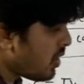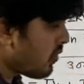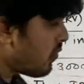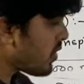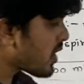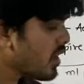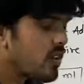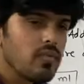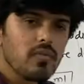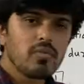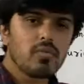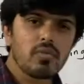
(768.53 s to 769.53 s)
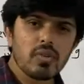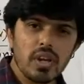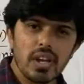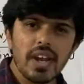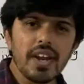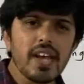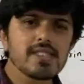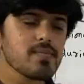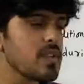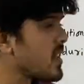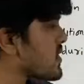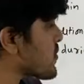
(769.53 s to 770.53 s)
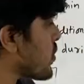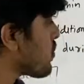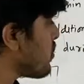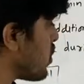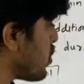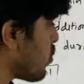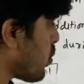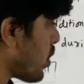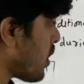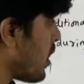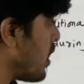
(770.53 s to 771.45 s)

We can create as many as formula you want.